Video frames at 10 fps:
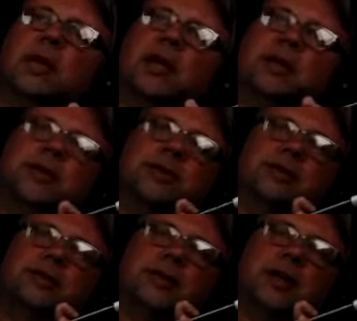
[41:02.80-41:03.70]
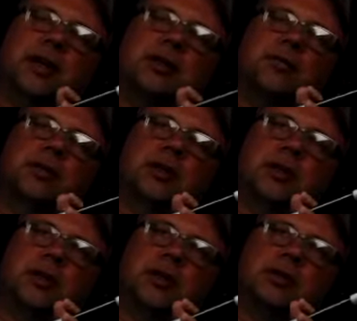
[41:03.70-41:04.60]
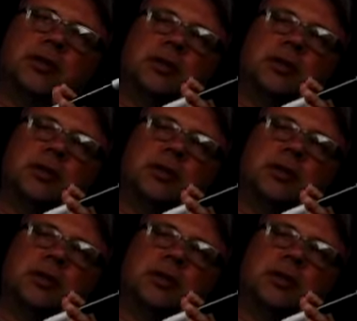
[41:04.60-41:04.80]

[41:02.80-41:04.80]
that is uh, I don't want to get this thing